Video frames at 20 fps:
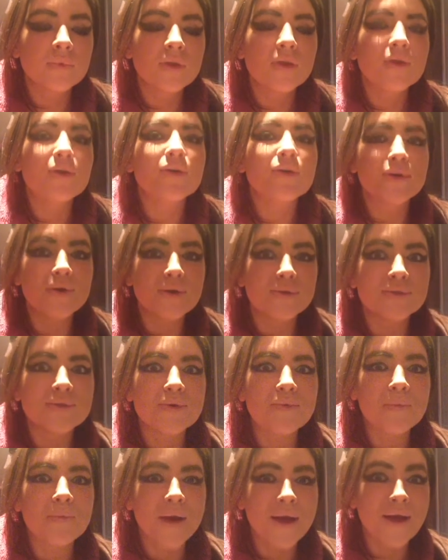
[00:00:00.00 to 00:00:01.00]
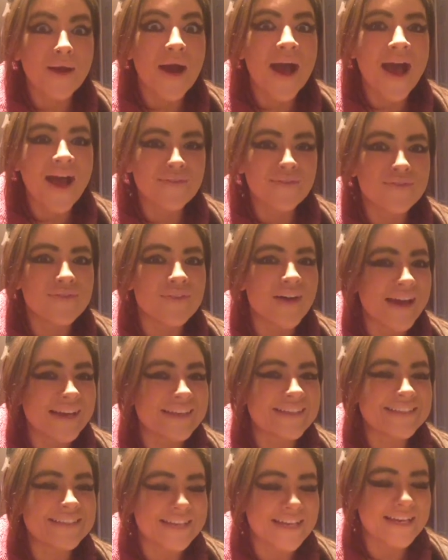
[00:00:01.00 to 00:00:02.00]
because we're going
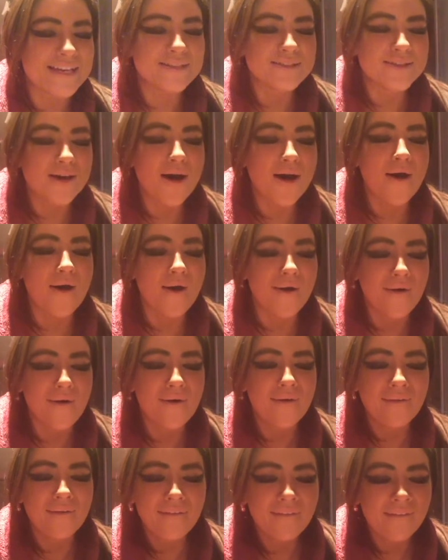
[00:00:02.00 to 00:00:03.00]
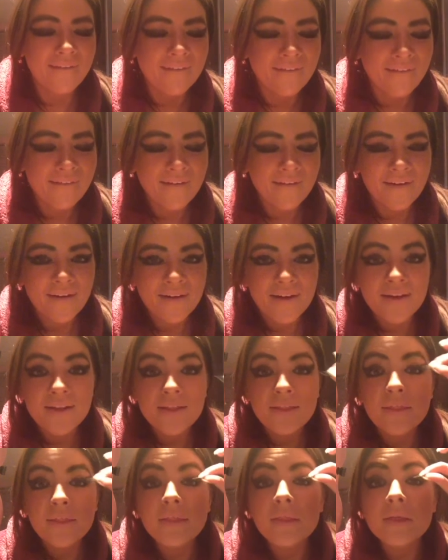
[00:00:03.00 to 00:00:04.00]
Faces. Oh,
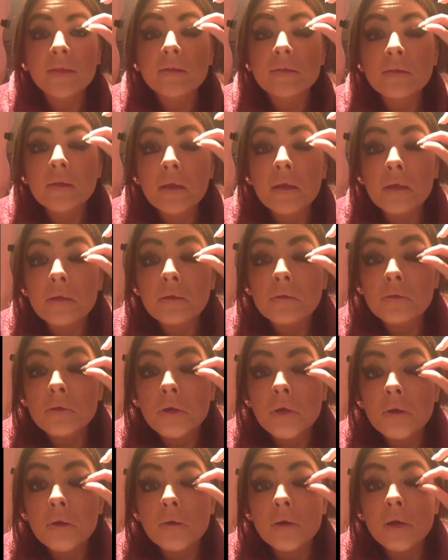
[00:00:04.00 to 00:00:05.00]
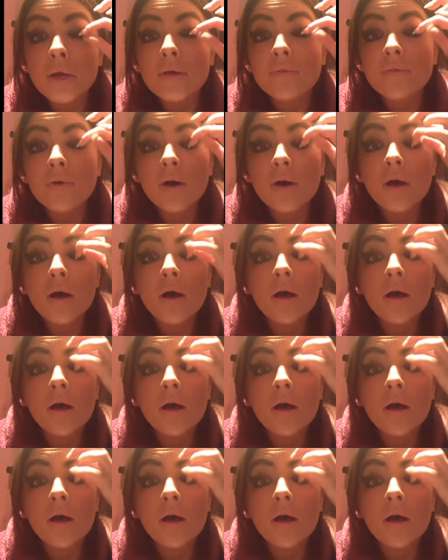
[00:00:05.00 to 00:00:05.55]
this is too clever.